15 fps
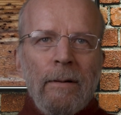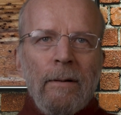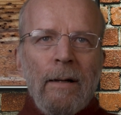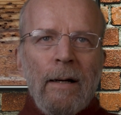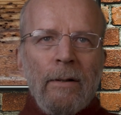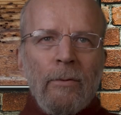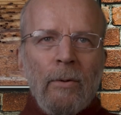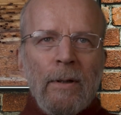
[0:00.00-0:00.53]

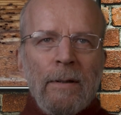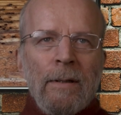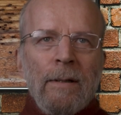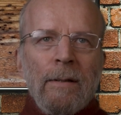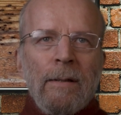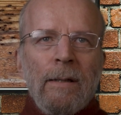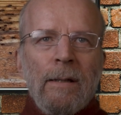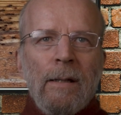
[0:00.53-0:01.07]

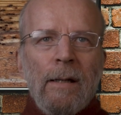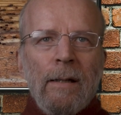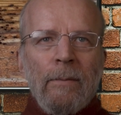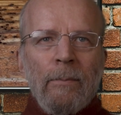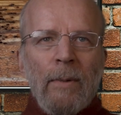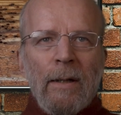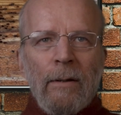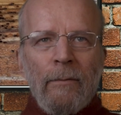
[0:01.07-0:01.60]
addresses and
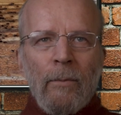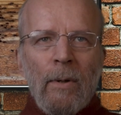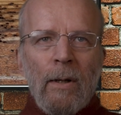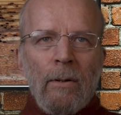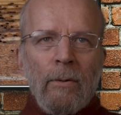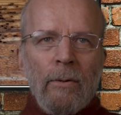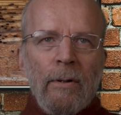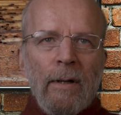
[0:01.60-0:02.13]
my
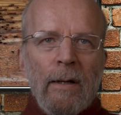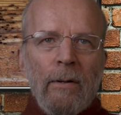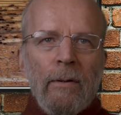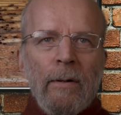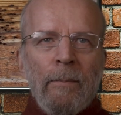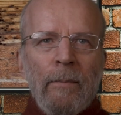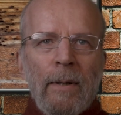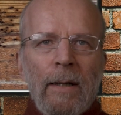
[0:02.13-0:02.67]

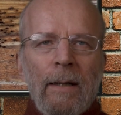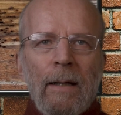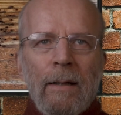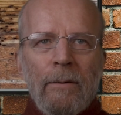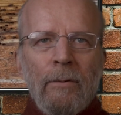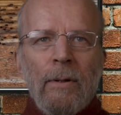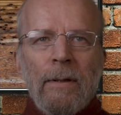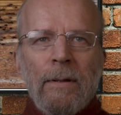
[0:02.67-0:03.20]
ordinary mail
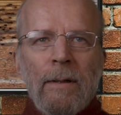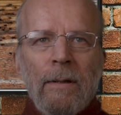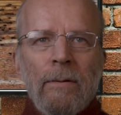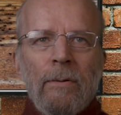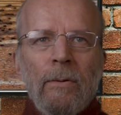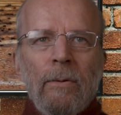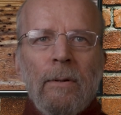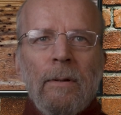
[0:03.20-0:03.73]
address and
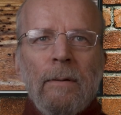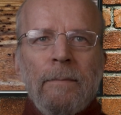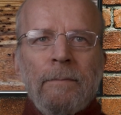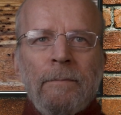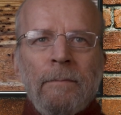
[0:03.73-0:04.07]
so on.